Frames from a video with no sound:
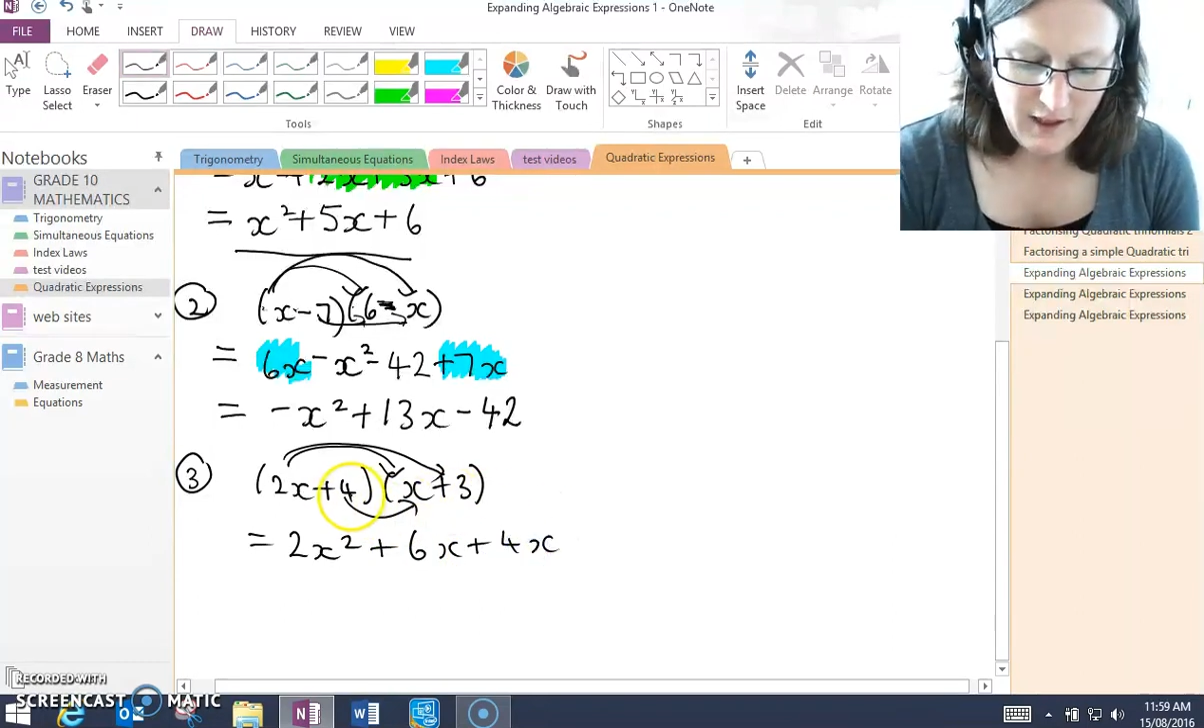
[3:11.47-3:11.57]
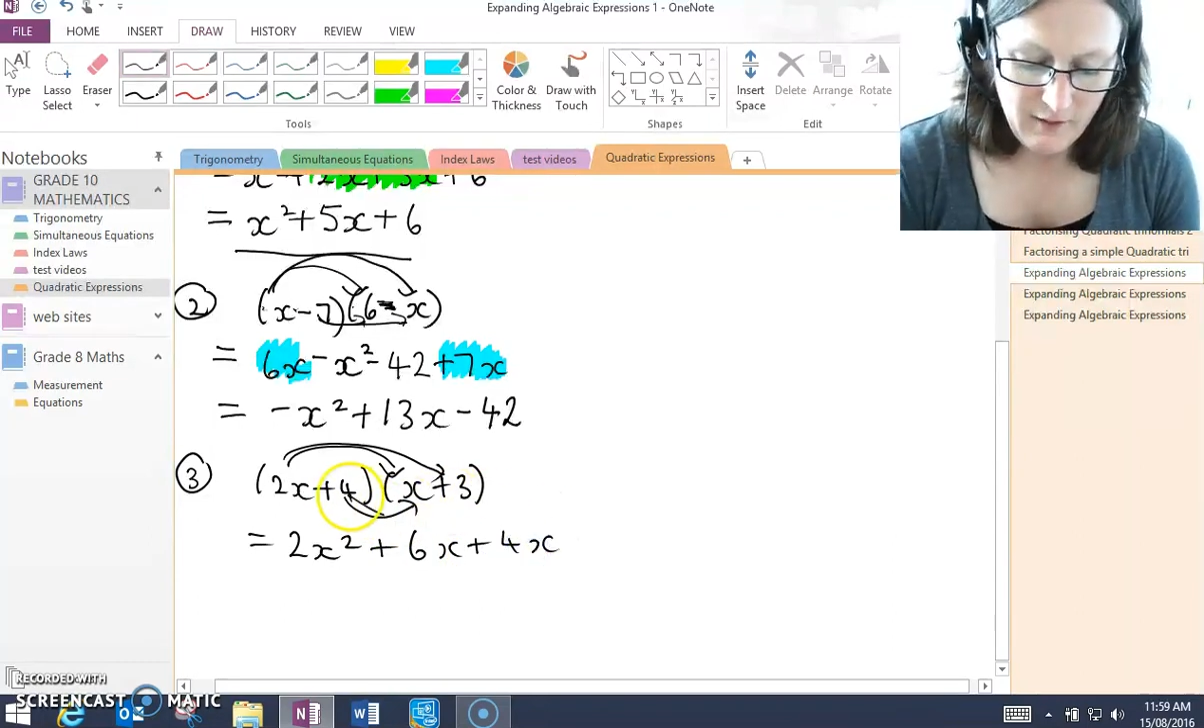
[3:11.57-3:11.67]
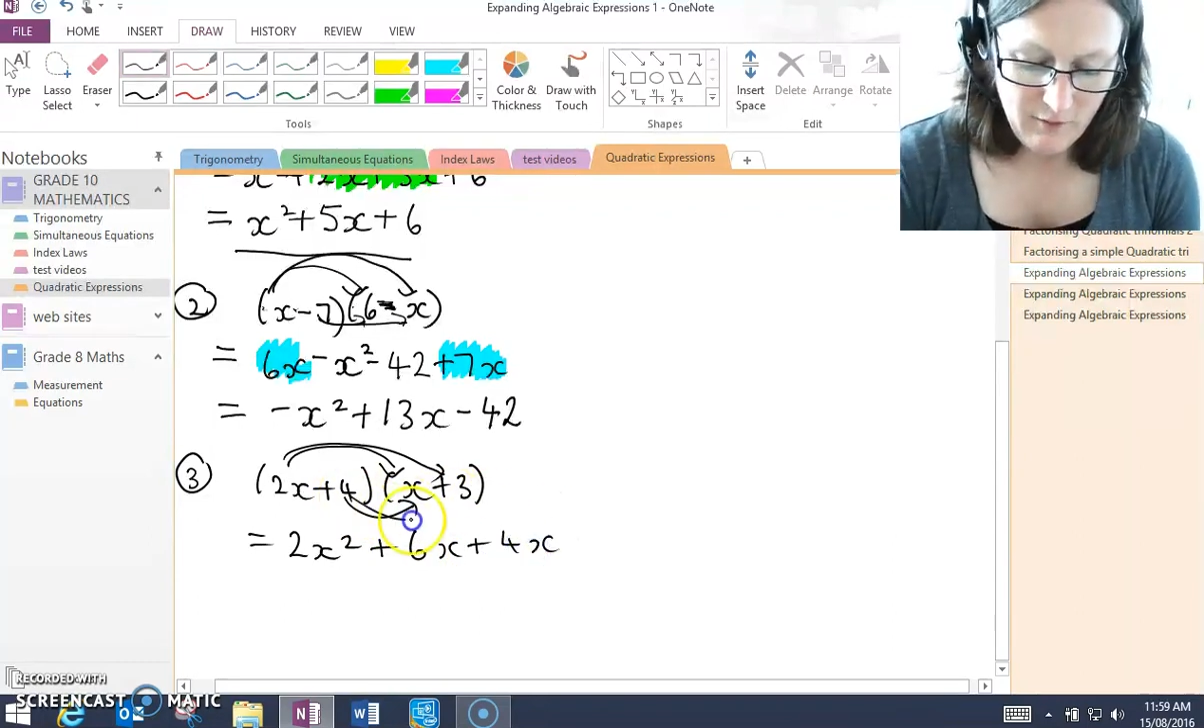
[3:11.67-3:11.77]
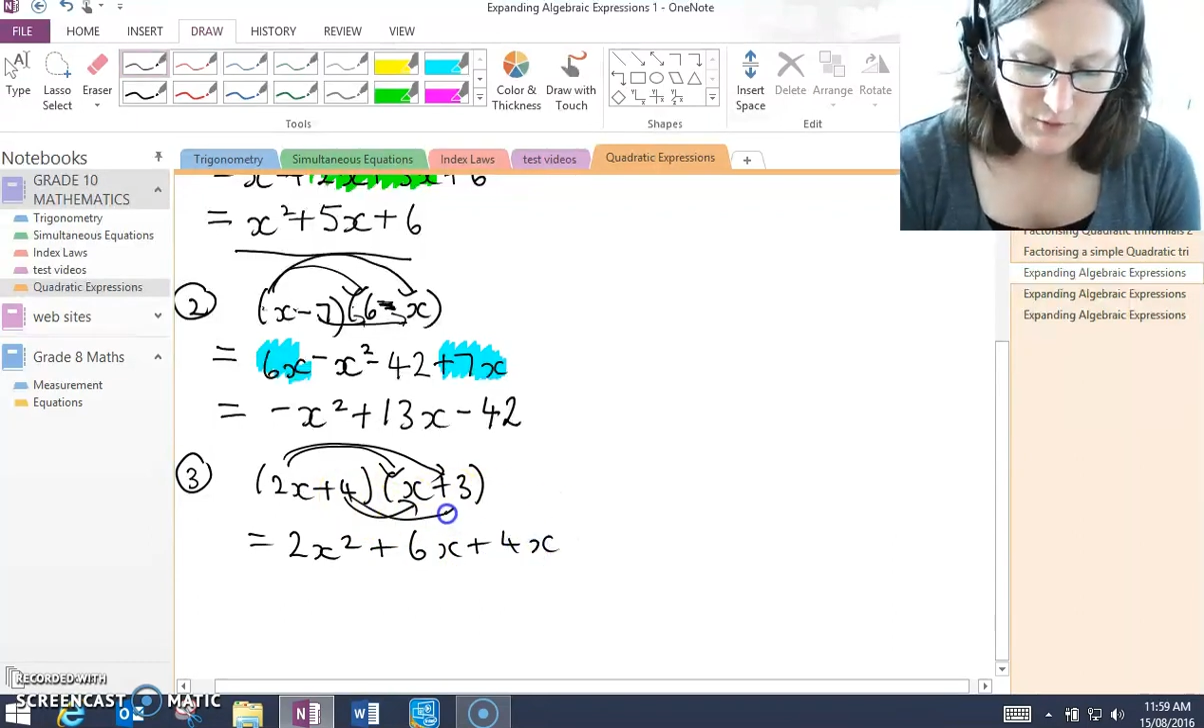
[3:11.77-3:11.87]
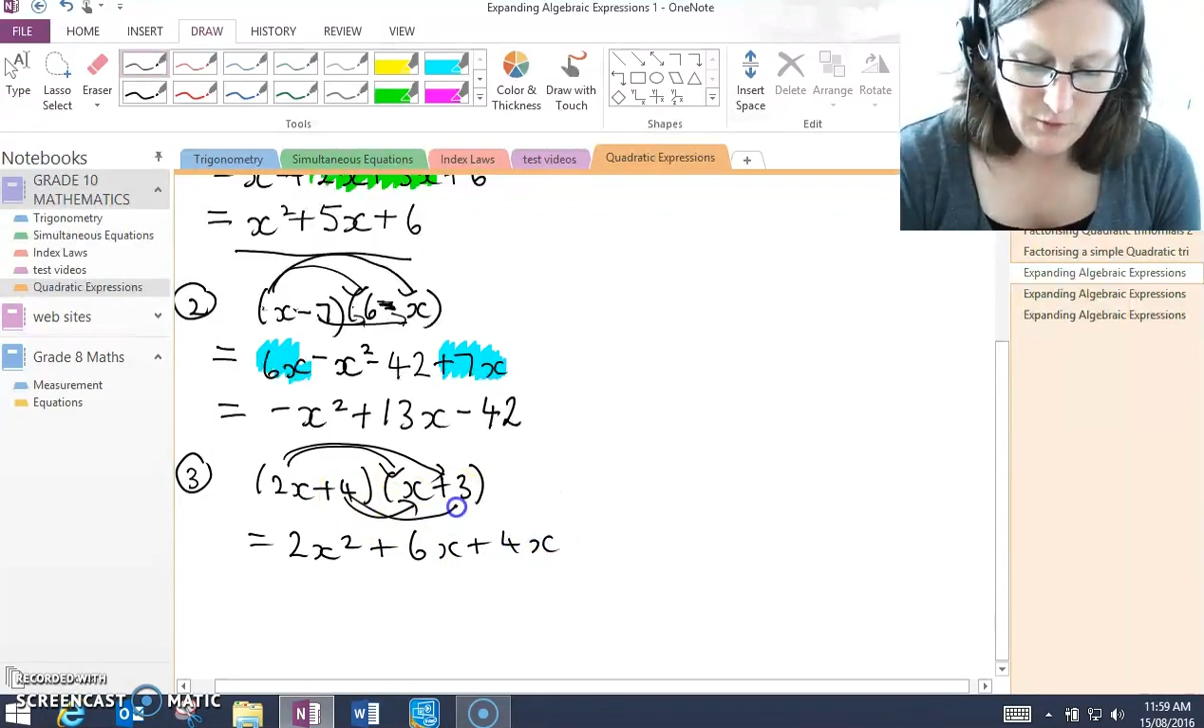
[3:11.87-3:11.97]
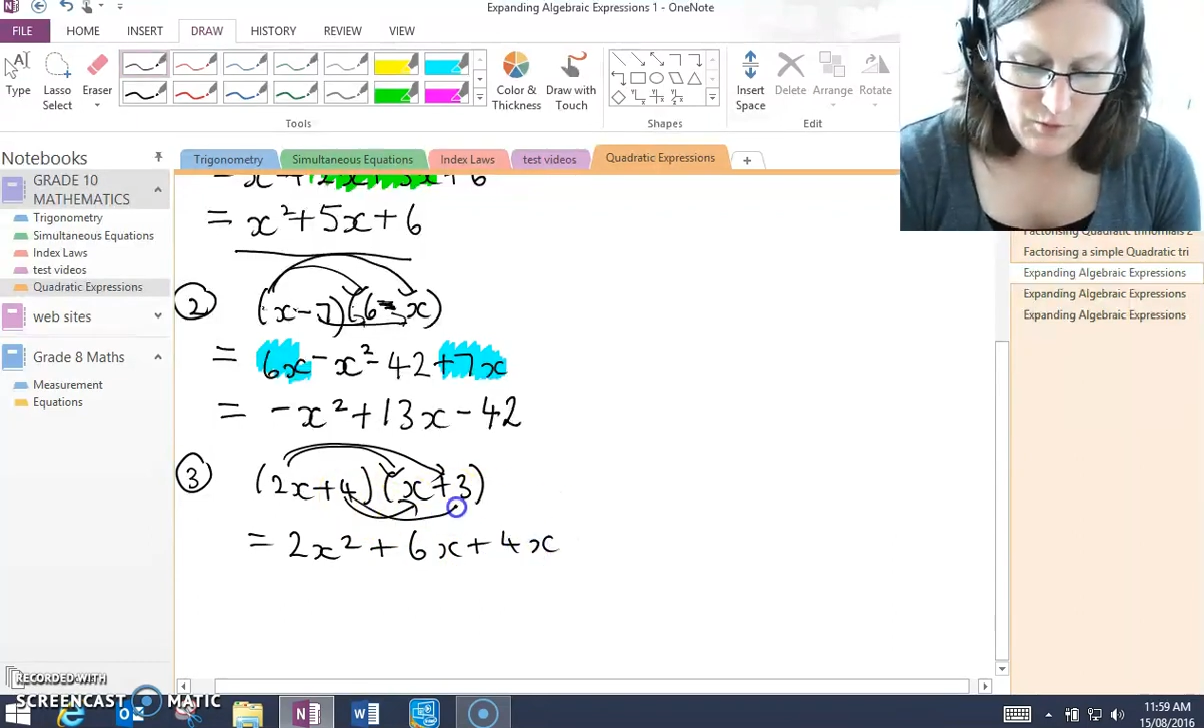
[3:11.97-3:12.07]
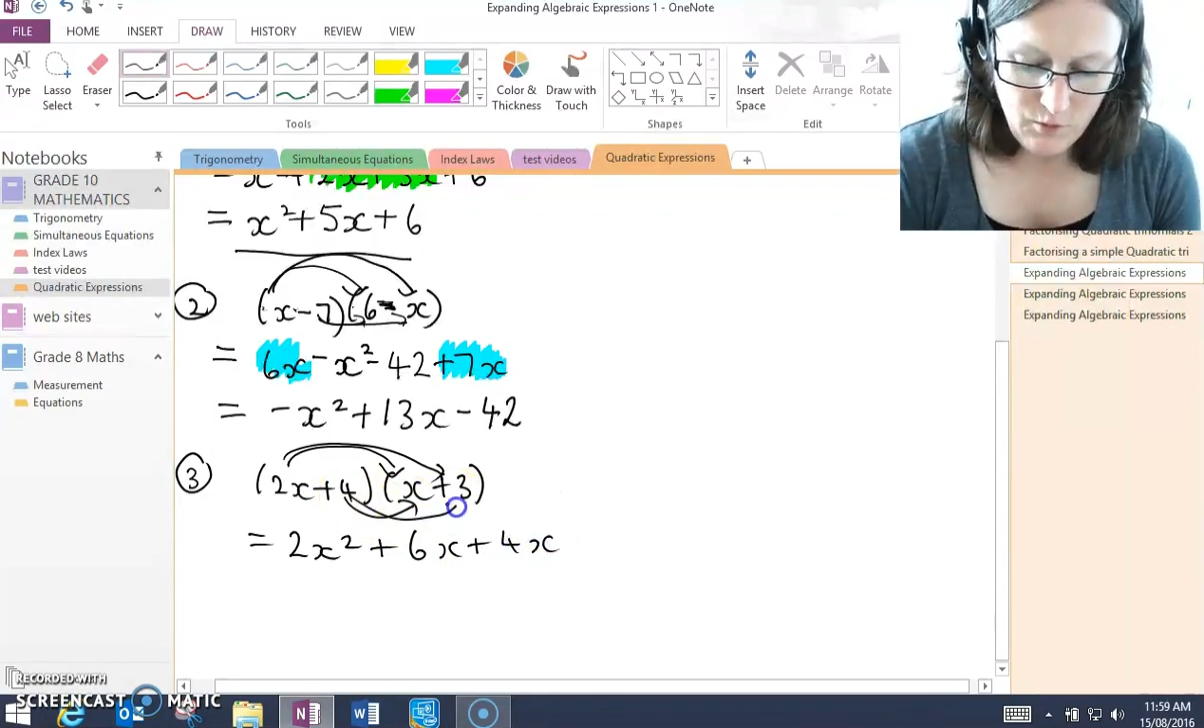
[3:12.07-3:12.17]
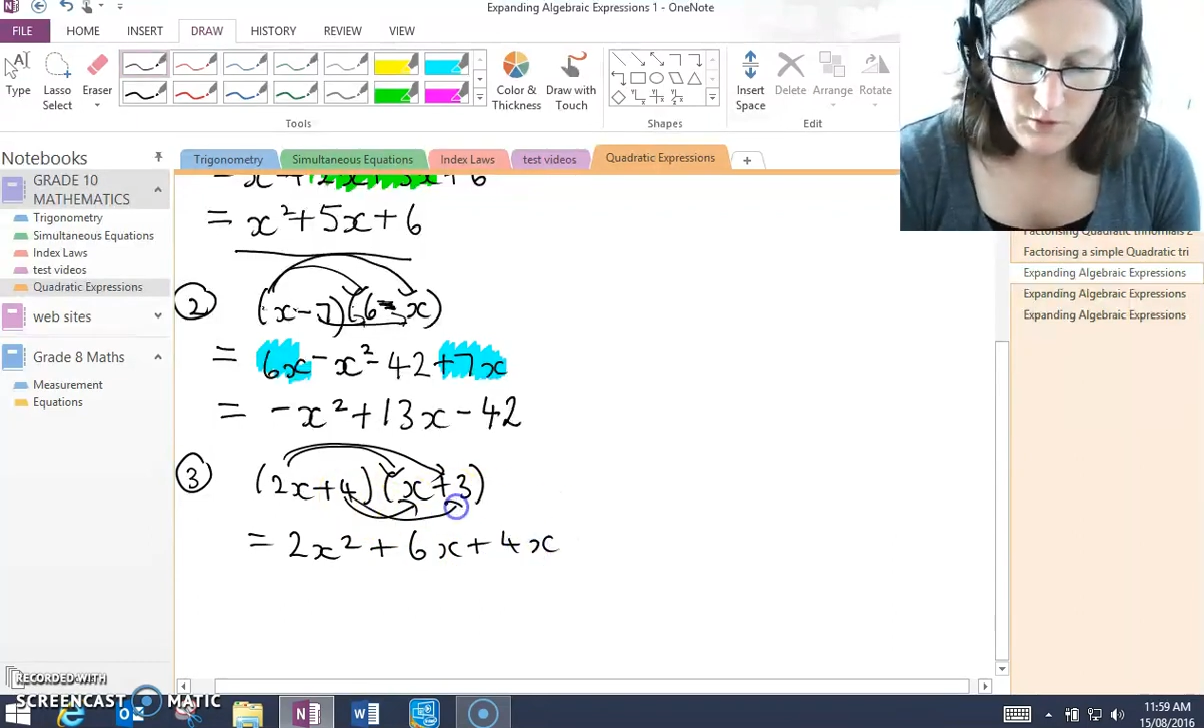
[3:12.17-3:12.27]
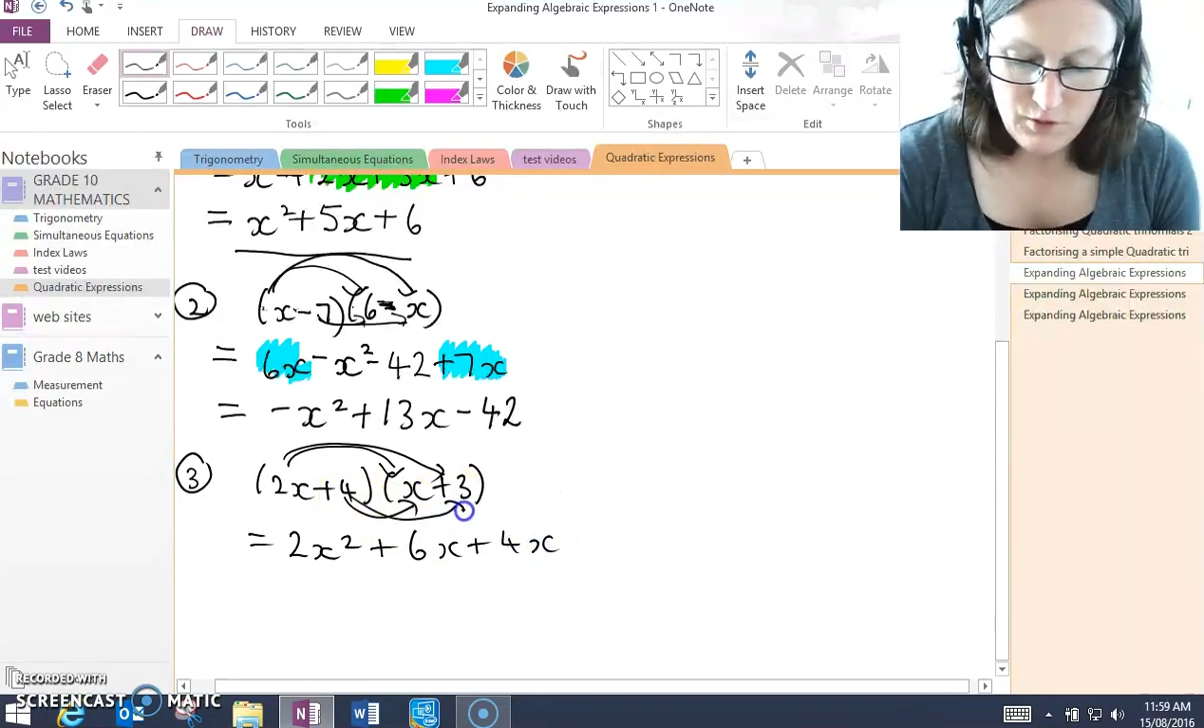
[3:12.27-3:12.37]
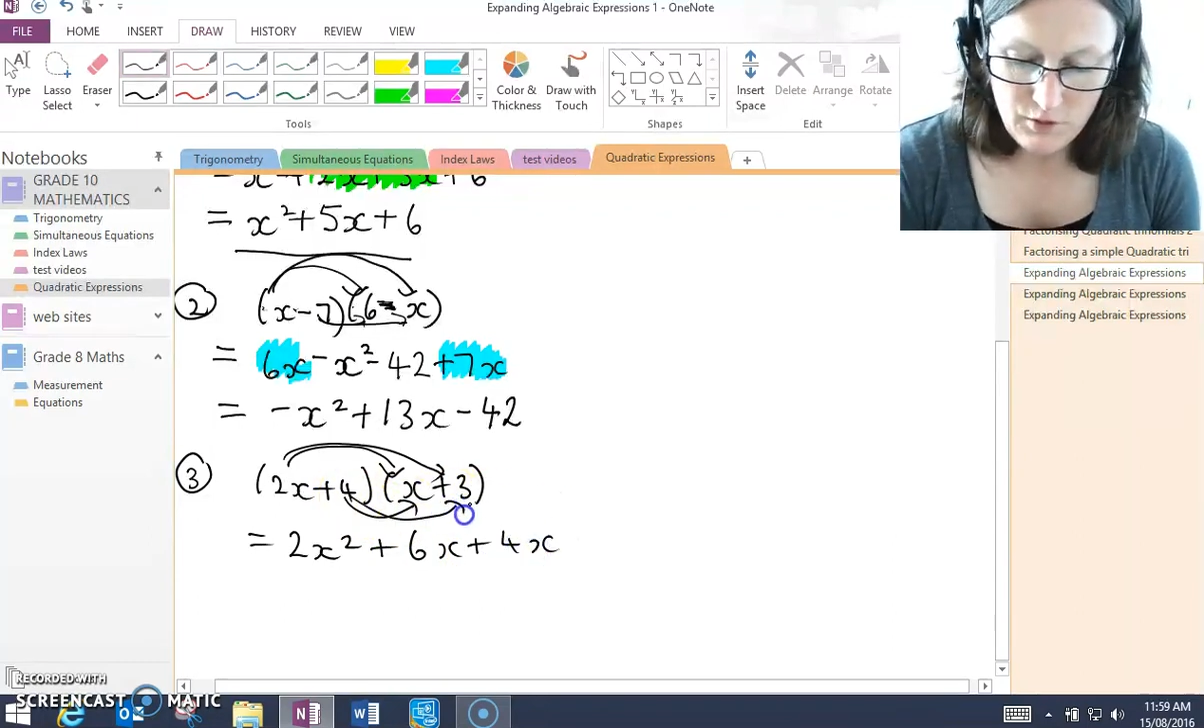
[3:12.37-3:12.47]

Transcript: and 4